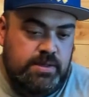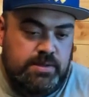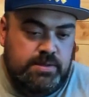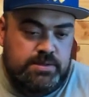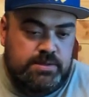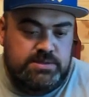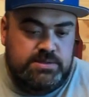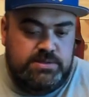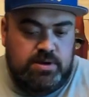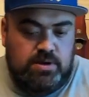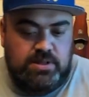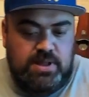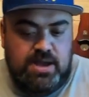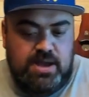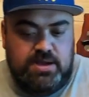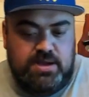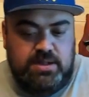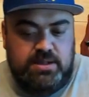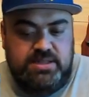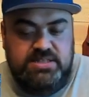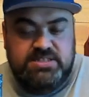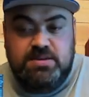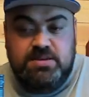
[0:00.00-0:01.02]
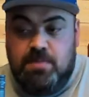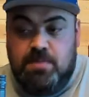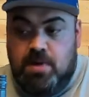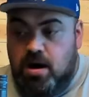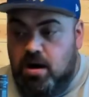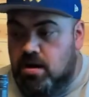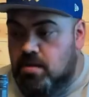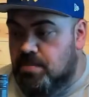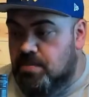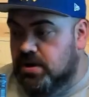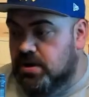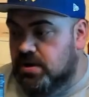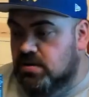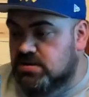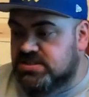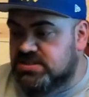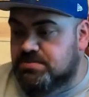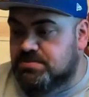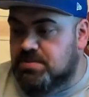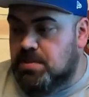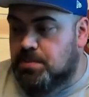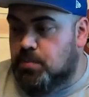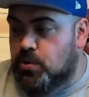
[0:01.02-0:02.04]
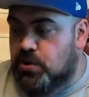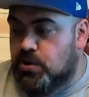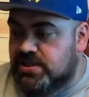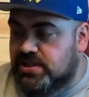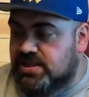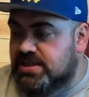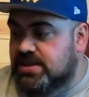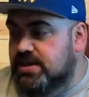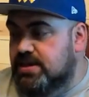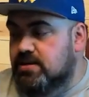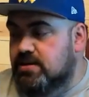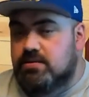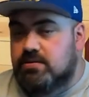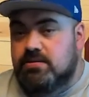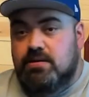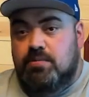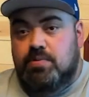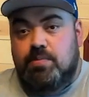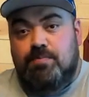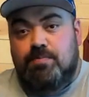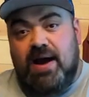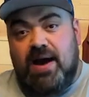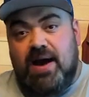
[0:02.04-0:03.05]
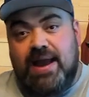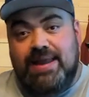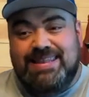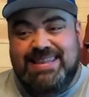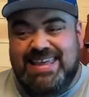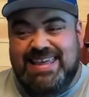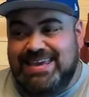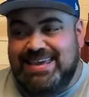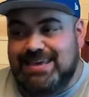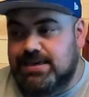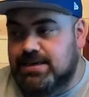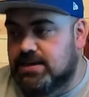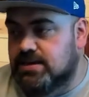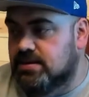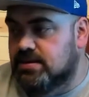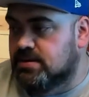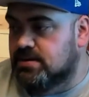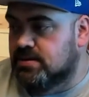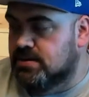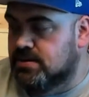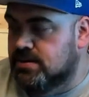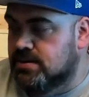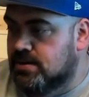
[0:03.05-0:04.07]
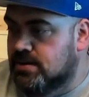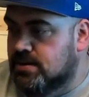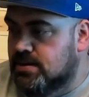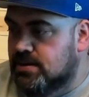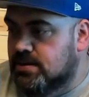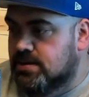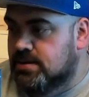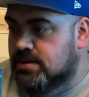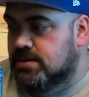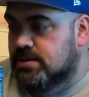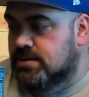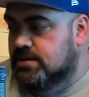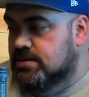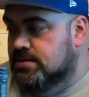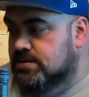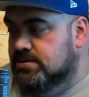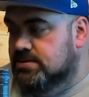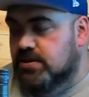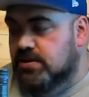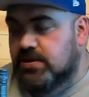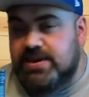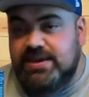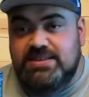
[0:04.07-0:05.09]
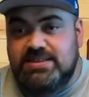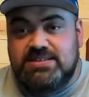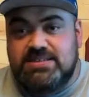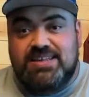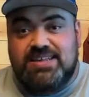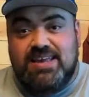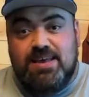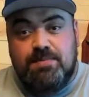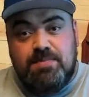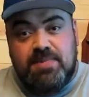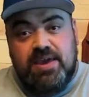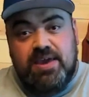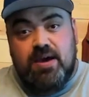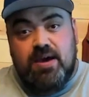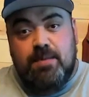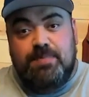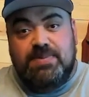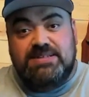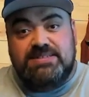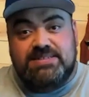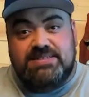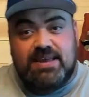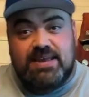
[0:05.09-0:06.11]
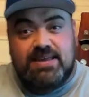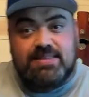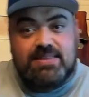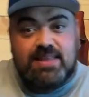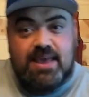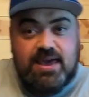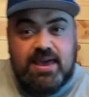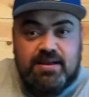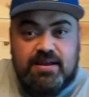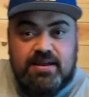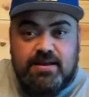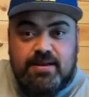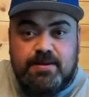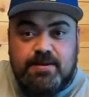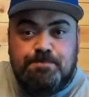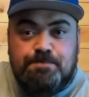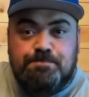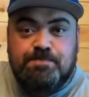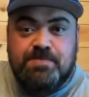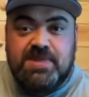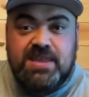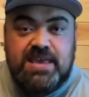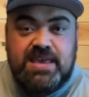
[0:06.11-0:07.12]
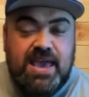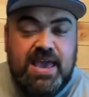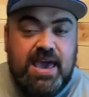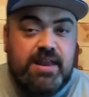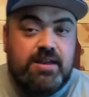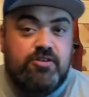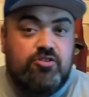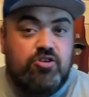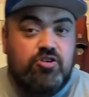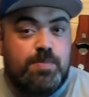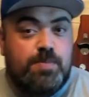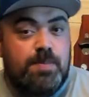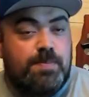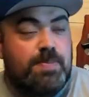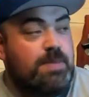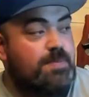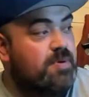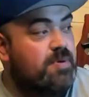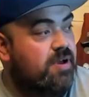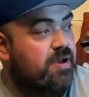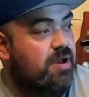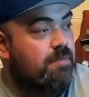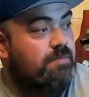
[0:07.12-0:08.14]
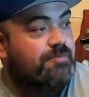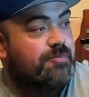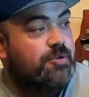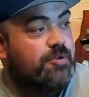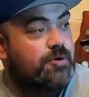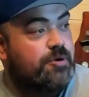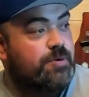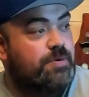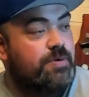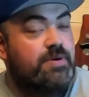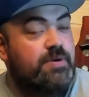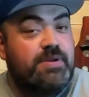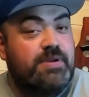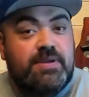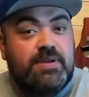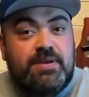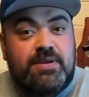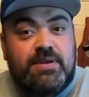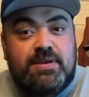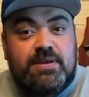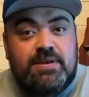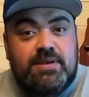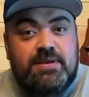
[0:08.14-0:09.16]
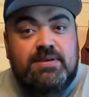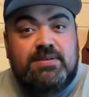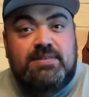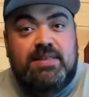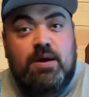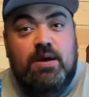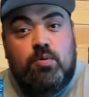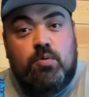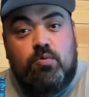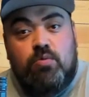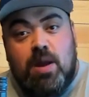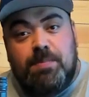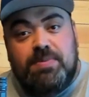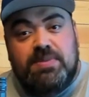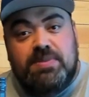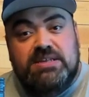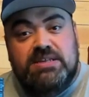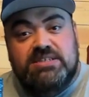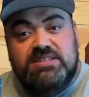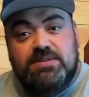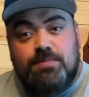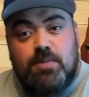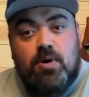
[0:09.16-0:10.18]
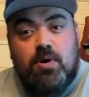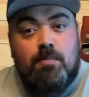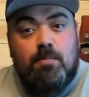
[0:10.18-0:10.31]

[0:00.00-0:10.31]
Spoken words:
So luckily tomorrow I'm going to go see my boy Lee up in Pine Lake. So he just hit me up and said that he had a group of people come through that were repping the Samoan